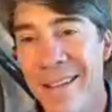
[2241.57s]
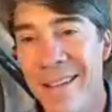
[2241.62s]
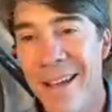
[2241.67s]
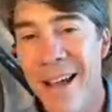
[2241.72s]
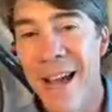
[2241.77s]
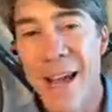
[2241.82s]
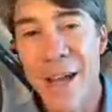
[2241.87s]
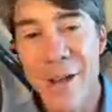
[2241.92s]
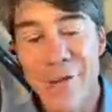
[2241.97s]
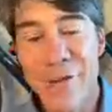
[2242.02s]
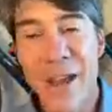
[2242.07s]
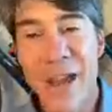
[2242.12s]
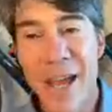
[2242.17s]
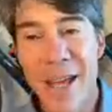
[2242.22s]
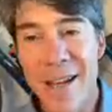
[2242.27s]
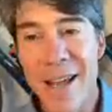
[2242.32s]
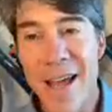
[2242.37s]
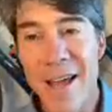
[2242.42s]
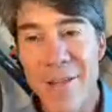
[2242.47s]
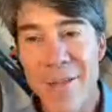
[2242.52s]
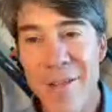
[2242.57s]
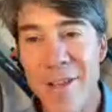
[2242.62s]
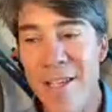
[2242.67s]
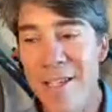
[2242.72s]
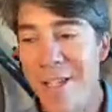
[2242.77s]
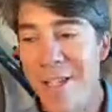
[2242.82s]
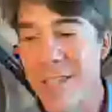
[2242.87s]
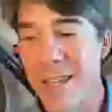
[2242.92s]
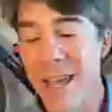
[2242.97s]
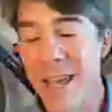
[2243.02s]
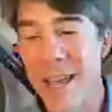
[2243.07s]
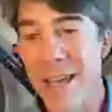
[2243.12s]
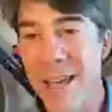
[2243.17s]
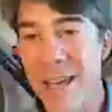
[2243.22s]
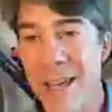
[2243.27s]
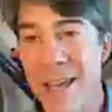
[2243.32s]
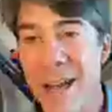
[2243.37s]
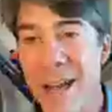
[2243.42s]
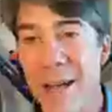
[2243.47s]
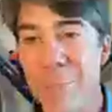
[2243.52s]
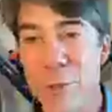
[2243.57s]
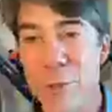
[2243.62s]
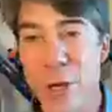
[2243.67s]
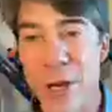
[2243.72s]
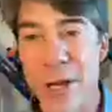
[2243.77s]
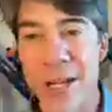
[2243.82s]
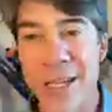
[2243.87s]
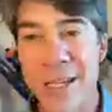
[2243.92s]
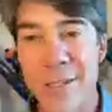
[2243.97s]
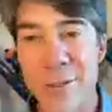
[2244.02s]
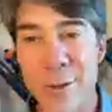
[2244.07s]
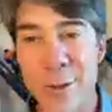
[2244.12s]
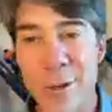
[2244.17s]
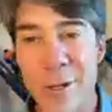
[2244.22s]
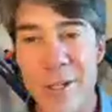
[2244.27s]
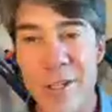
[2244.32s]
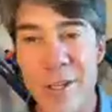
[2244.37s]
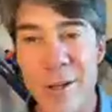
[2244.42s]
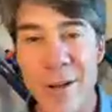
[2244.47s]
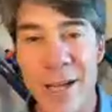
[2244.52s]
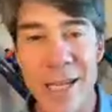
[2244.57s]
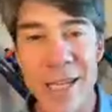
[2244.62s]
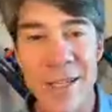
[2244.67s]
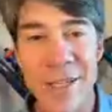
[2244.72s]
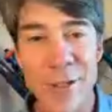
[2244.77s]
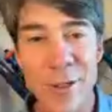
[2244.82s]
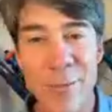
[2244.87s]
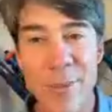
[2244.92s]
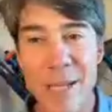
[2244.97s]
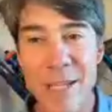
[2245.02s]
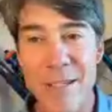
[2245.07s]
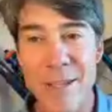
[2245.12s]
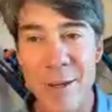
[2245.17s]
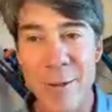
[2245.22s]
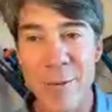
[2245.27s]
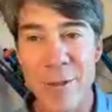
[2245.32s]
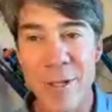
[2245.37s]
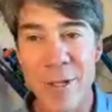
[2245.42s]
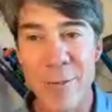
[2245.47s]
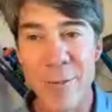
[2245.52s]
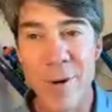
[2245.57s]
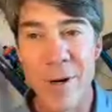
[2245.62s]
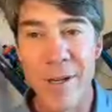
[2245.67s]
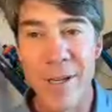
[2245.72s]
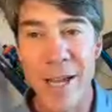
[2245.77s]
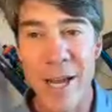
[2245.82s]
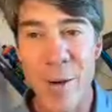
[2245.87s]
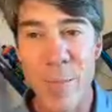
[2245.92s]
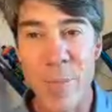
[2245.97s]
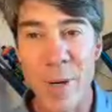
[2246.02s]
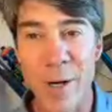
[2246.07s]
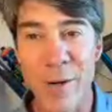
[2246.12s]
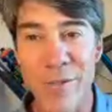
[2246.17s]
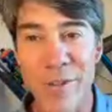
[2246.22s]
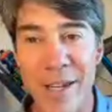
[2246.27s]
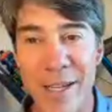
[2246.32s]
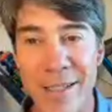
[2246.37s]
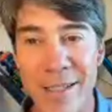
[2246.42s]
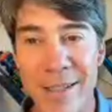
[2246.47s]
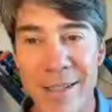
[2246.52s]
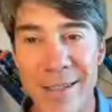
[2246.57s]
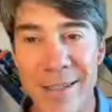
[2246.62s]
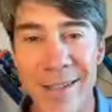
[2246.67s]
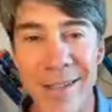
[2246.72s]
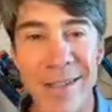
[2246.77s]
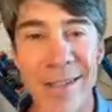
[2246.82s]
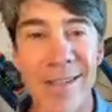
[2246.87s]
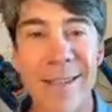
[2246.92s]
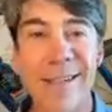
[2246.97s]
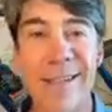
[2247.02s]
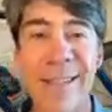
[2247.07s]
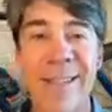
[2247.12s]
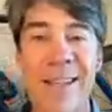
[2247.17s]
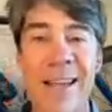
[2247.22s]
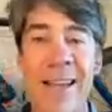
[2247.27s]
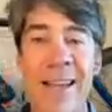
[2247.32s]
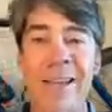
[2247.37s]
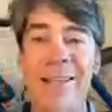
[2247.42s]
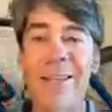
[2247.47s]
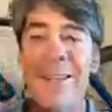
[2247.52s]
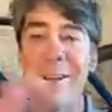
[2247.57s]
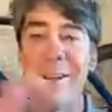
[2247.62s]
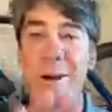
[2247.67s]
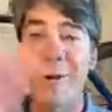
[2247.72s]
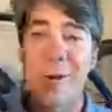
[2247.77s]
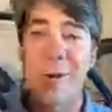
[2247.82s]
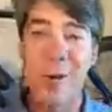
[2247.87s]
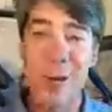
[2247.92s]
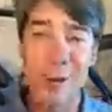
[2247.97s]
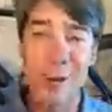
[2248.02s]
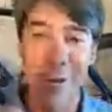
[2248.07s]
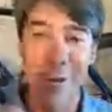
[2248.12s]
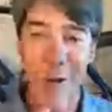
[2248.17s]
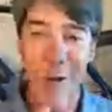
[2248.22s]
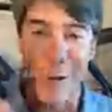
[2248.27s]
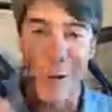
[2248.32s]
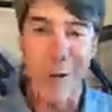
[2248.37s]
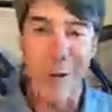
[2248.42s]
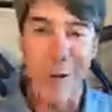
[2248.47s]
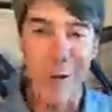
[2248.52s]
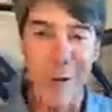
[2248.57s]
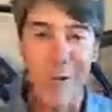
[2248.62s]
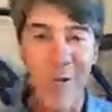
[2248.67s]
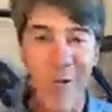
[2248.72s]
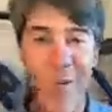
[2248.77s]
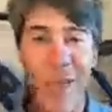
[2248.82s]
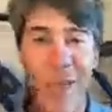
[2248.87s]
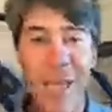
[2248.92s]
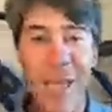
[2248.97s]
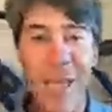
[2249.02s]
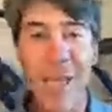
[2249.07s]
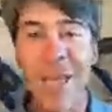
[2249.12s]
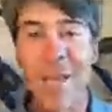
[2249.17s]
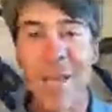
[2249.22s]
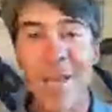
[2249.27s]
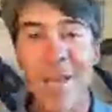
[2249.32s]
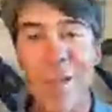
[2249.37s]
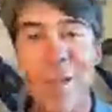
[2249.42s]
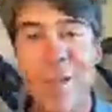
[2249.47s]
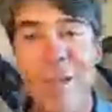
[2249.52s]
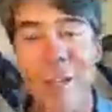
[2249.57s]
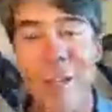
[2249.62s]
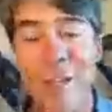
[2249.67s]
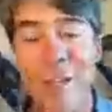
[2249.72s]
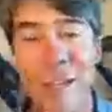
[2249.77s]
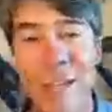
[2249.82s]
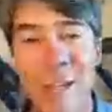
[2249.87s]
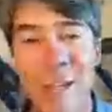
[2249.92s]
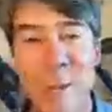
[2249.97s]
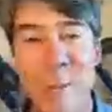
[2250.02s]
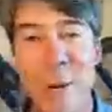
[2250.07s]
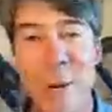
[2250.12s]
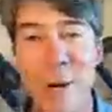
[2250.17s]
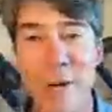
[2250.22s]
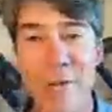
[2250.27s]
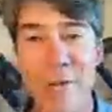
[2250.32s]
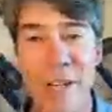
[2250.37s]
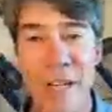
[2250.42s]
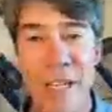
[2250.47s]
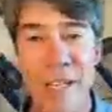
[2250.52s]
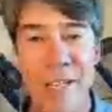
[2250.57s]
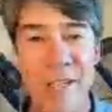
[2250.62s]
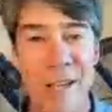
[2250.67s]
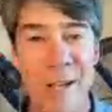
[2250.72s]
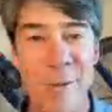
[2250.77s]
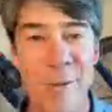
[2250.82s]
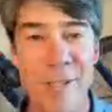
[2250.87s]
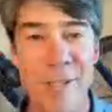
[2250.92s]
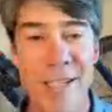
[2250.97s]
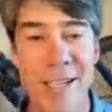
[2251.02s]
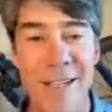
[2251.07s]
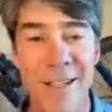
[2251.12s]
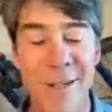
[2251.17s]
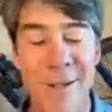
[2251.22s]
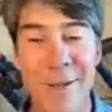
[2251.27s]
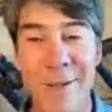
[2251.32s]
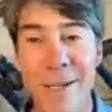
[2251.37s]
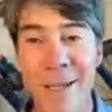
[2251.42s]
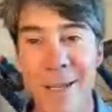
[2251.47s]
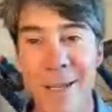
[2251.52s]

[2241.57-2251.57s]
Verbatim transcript: i have had athletes say i'm training indoors so i can do my zone two workout perfect it's like, no, no, no, no, no, no, no. Like there's no such thing as perfect zone two.